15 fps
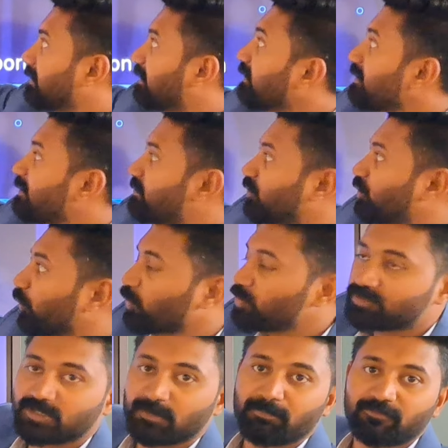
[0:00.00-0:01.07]
The is
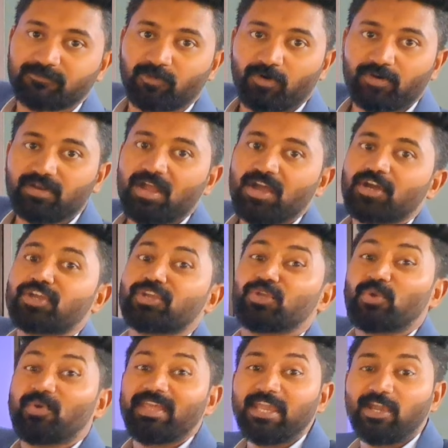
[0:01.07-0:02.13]
used before
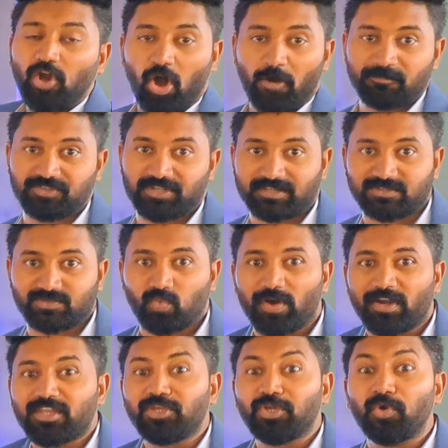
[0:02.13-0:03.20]
unique objects.
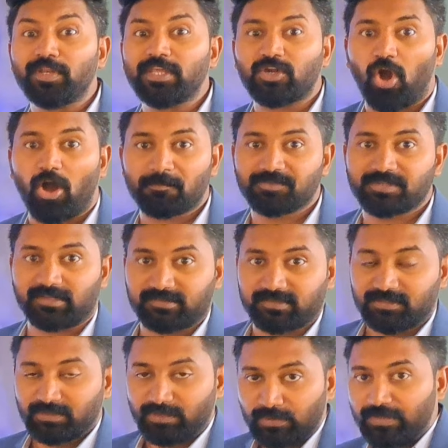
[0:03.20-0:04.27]
What are unique
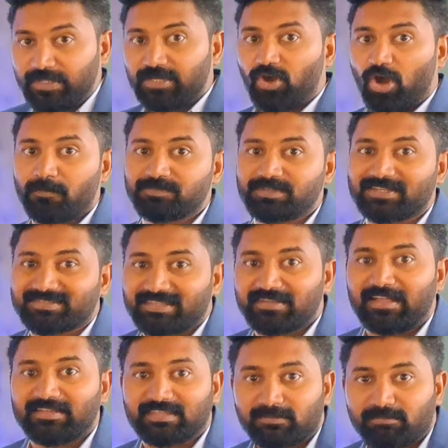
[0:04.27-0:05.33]
objects? Unique objects are
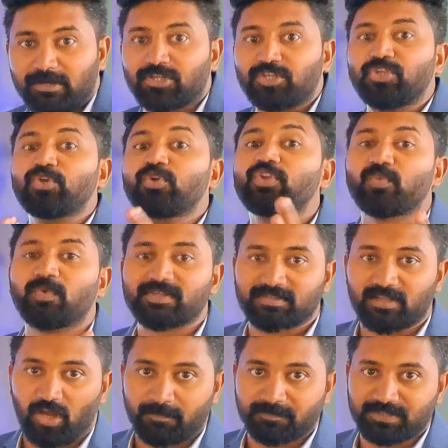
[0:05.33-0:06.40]
nothing but
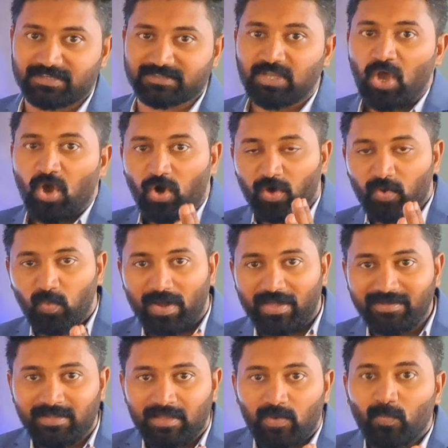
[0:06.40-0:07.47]
universal objects or
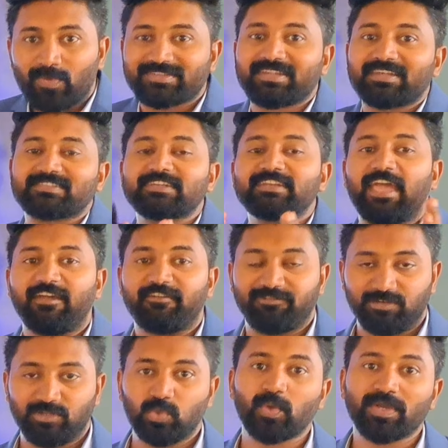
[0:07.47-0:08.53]
one which doesn't
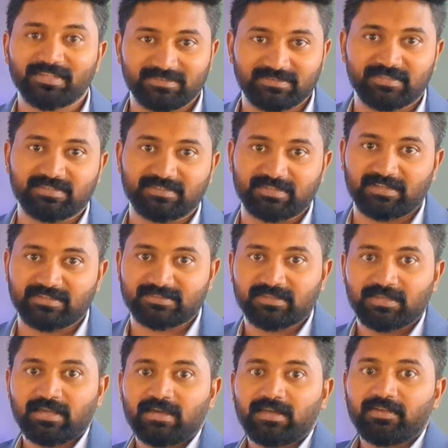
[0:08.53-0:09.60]
have two
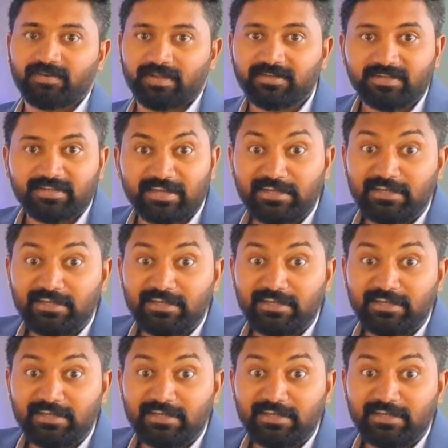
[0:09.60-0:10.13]
existence, right?